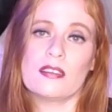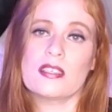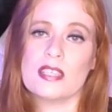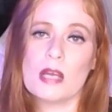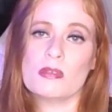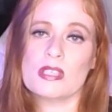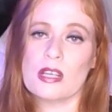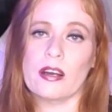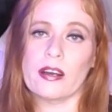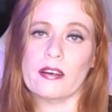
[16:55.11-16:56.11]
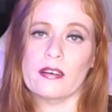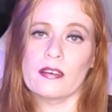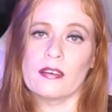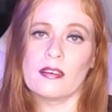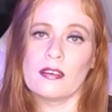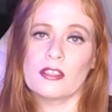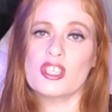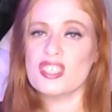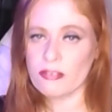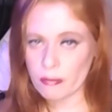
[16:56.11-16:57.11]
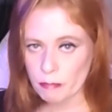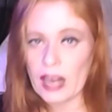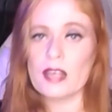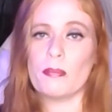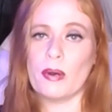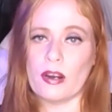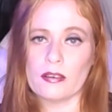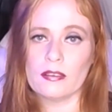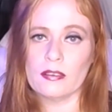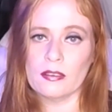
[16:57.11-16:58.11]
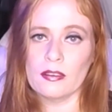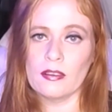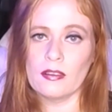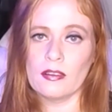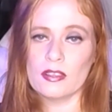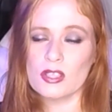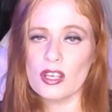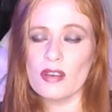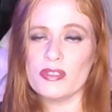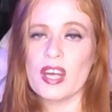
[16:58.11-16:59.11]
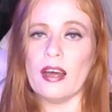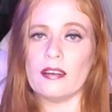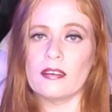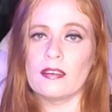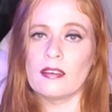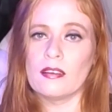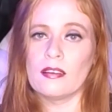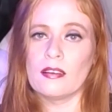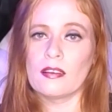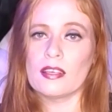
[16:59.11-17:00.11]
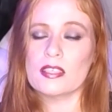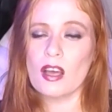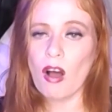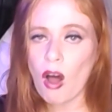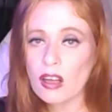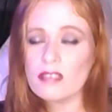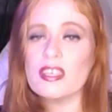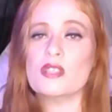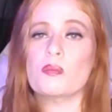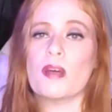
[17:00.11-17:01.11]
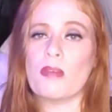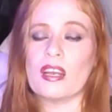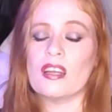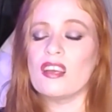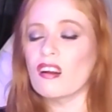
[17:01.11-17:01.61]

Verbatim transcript: It's the same slur. Just different body part. It's all you've done. Is tell all of these women,